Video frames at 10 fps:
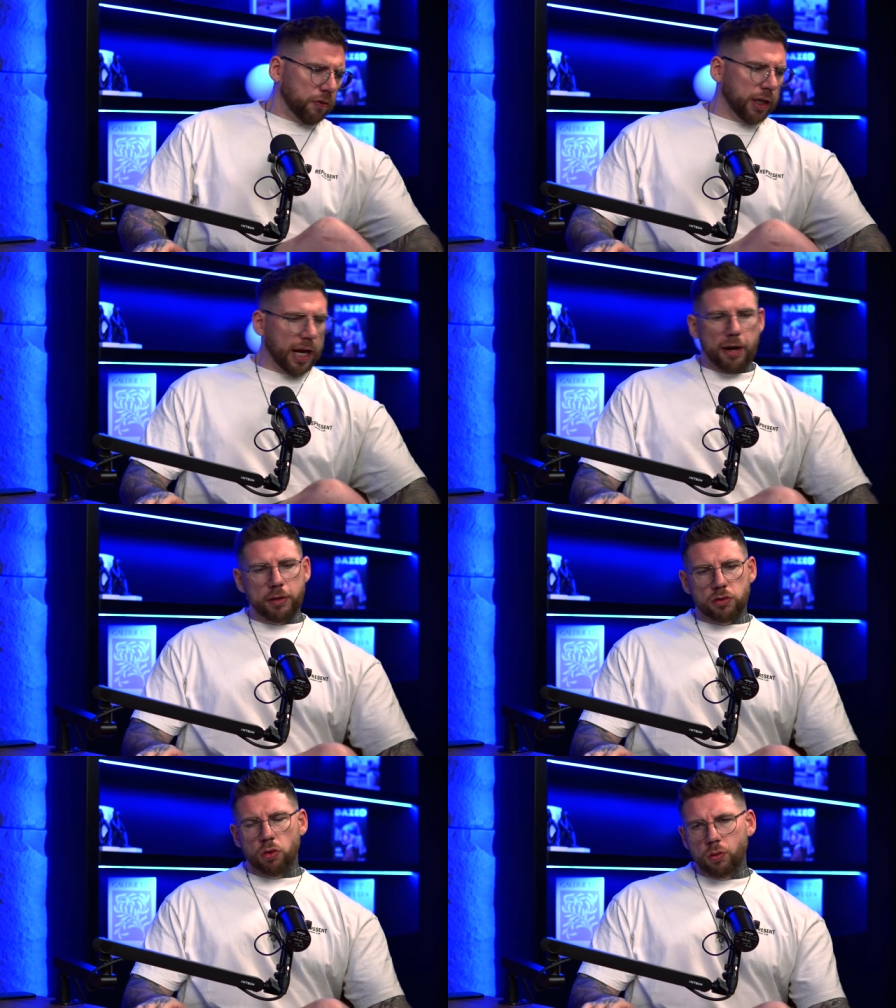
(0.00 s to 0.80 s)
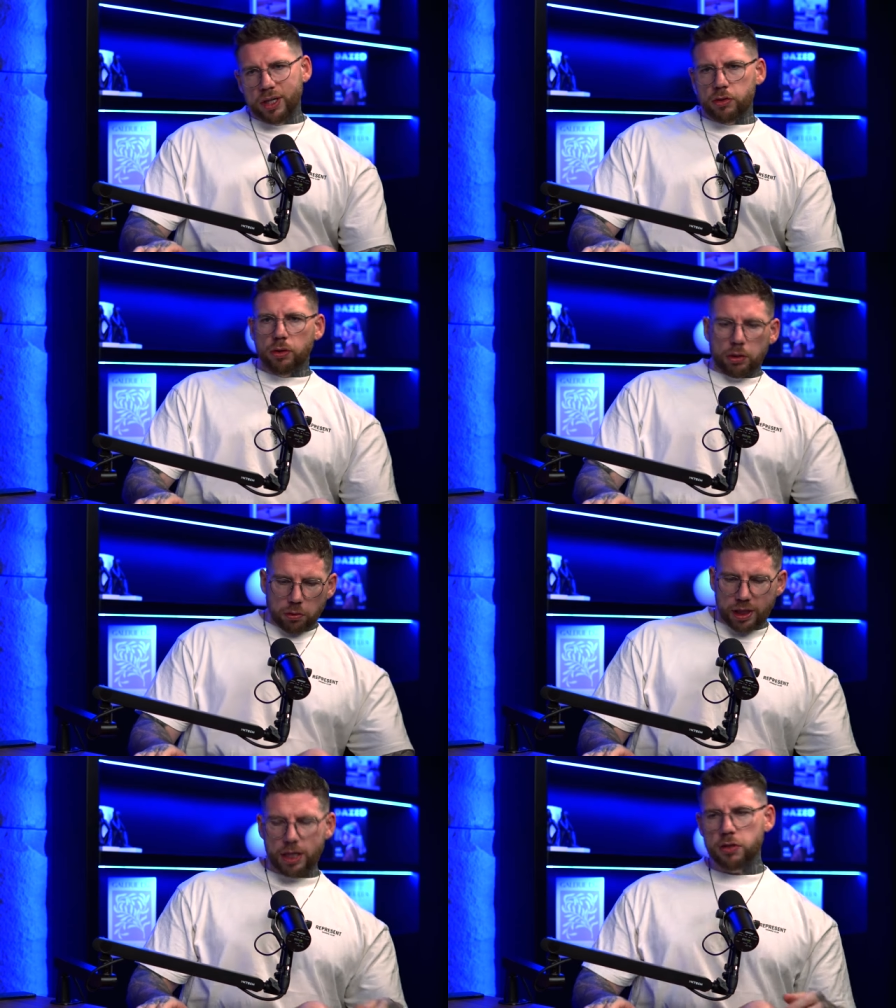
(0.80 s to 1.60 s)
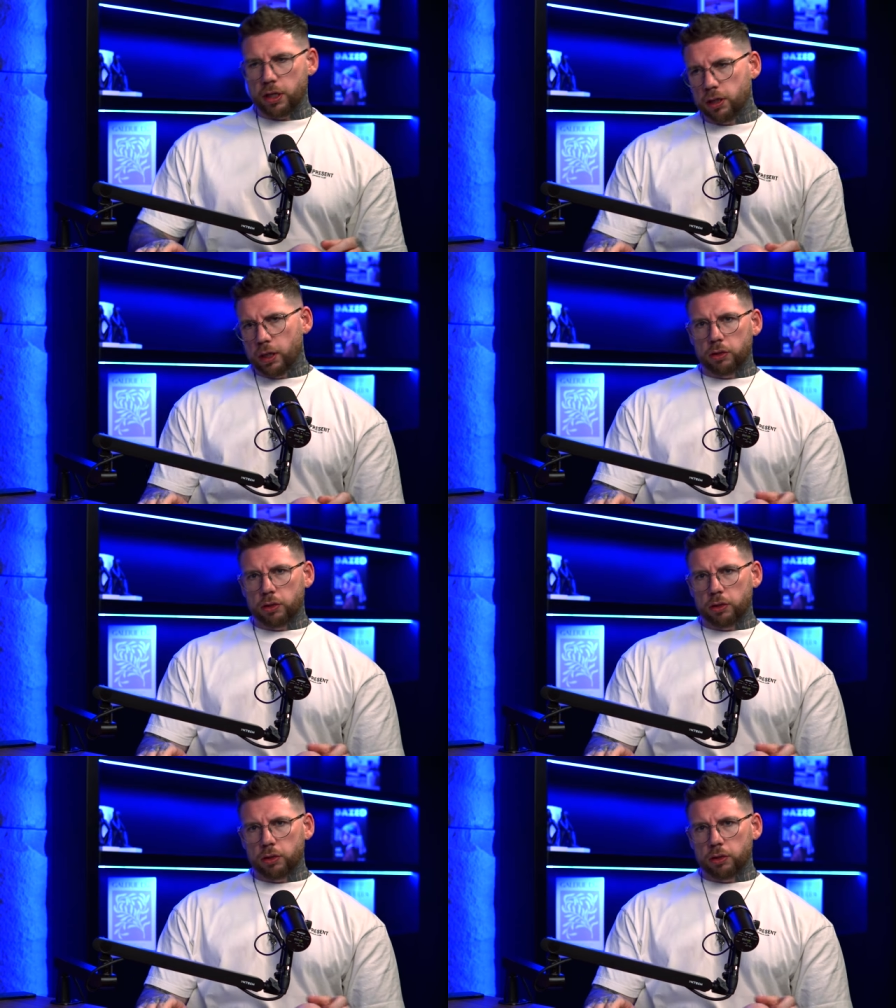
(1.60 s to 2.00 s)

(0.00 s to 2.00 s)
funny how it's always, oh, I'll do the easy.